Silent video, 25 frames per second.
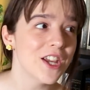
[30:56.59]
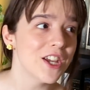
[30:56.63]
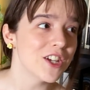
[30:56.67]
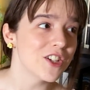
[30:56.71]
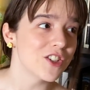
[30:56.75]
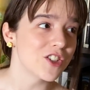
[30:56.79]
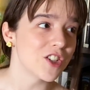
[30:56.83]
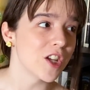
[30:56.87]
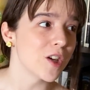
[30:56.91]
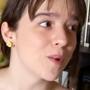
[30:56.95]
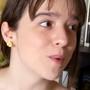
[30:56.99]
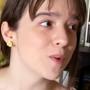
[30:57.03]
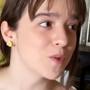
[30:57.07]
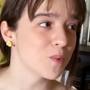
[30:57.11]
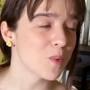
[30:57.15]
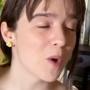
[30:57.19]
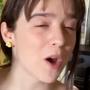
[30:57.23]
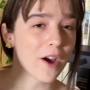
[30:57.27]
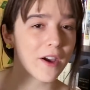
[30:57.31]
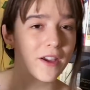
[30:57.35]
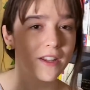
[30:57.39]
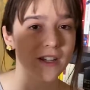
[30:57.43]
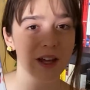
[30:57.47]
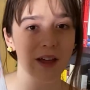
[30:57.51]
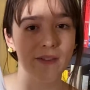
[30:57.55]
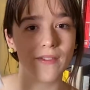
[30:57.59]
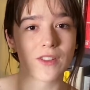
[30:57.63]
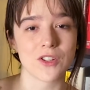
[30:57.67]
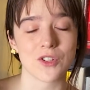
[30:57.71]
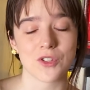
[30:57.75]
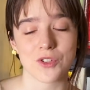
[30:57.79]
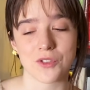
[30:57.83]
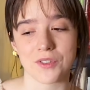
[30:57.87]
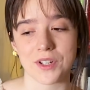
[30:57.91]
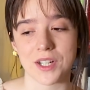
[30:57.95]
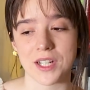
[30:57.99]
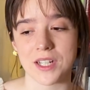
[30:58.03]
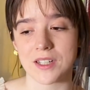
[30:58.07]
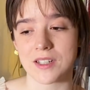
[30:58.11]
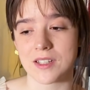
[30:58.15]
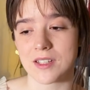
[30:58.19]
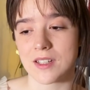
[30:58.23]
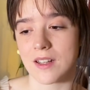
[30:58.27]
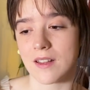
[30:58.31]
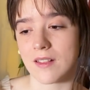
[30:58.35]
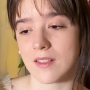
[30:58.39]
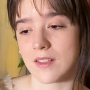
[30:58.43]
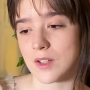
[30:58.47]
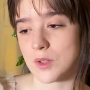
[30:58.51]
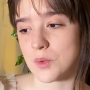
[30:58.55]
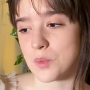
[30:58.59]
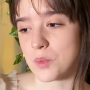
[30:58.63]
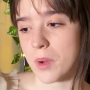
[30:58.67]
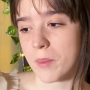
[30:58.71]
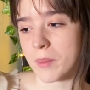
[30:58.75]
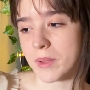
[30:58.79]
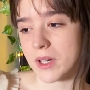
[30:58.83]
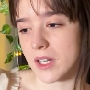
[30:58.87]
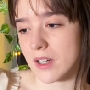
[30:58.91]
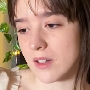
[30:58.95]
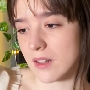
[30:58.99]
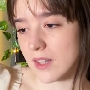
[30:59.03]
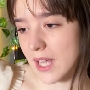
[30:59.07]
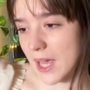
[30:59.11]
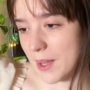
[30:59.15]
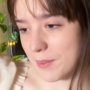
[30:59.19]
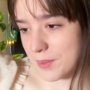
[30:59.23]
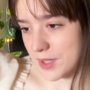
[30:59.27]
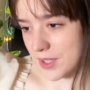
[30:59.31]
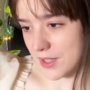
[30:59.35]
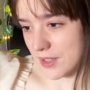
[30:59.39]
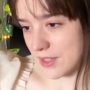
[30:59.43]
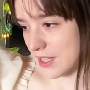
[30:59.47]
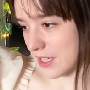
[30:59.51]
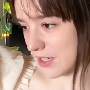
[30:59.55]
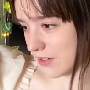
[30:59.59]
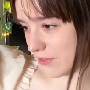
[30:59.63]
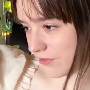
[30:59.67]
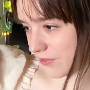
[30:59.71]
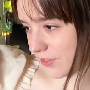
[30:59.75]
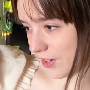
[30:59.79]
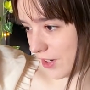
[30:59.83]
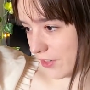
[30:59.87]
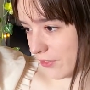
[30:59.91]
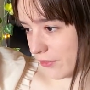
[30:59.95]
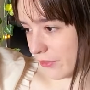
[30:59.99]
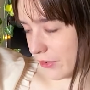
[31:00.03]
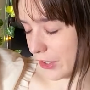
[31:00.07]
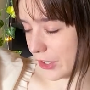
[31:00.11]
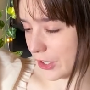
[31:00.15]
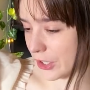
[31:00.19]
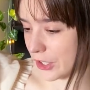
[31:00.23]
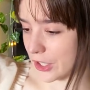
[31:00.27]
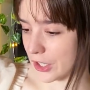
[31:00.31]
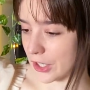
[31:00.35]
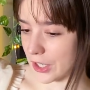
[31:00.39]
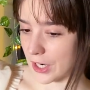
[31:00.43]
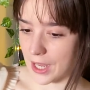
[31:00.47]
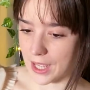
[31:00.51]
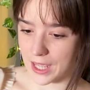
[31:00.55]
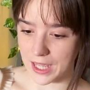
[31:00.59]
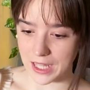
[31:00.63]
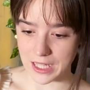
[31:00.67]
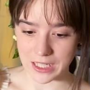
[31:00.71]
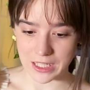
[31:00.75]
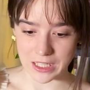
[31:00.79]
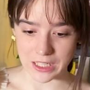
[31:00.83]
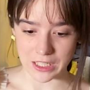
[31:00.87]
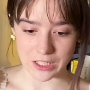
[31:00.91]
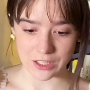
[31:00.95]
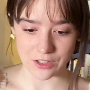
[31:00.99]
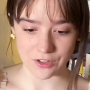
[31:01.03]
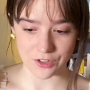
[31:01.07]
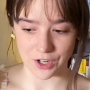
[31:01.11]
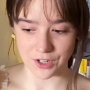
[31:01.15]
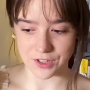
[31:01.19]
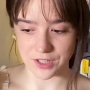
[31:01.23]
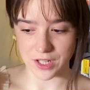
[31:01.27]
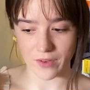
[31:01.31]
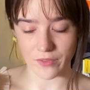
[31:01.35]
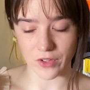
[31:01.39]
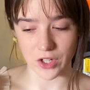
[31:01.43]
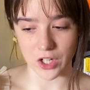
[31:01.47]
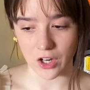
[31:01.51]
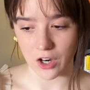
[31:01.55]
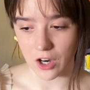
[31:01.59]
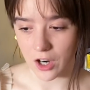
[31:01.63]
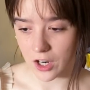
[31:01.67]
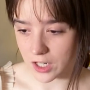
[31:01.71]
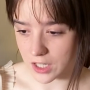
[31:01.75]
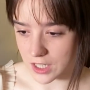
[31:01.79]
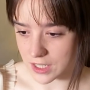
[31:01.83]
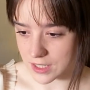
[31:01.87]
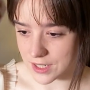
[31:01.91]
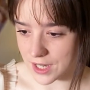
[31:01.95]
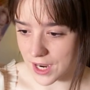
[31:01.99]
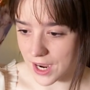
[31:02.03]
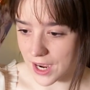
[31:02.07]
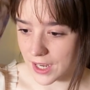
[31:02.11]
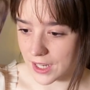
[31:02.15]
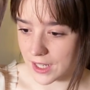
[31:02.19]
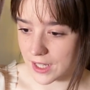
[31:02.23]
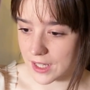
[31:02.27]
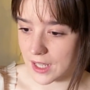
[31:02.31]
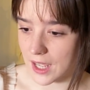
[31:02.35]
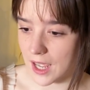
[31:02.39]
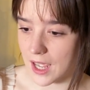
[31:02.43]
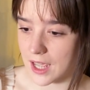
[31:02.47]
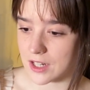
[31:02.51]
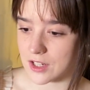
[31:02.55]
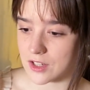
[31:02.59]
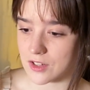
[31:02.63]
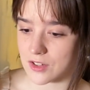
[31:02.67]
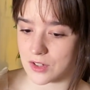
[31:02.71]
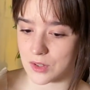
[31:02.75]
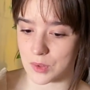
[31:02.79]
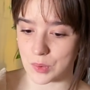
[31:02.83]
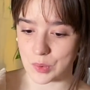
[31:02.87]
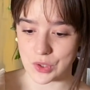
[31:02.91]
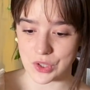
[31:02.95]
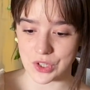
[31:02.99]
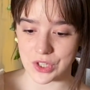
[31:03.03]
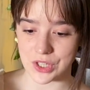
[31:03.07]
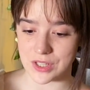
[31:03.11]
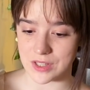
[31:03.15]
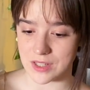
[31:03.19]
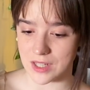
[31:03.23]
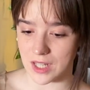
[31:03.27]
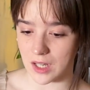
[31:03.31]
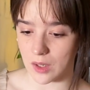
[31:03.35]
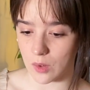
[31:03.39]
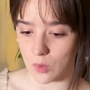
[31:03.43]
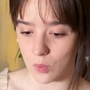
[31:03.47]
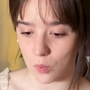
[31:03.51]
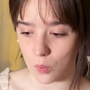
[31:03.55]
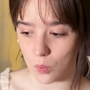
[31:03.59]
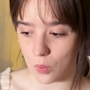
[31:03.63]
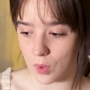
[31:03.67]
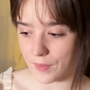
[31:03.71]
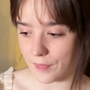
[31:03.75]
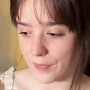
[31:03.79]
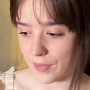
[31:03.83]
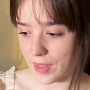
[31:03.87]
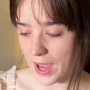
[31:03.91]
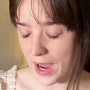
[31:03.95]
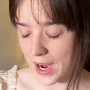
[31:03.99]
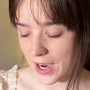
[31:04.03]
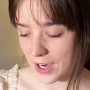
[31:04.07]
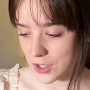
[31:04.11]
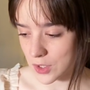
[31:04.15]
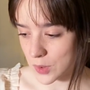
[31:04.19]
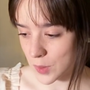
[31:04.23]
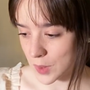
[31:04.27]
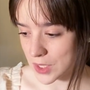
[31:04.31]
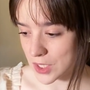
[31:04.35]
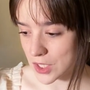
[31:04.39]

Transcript: she was walking down the street, this woman collapses in front of her and starts having a heart attack, and so she's like, what the heck do I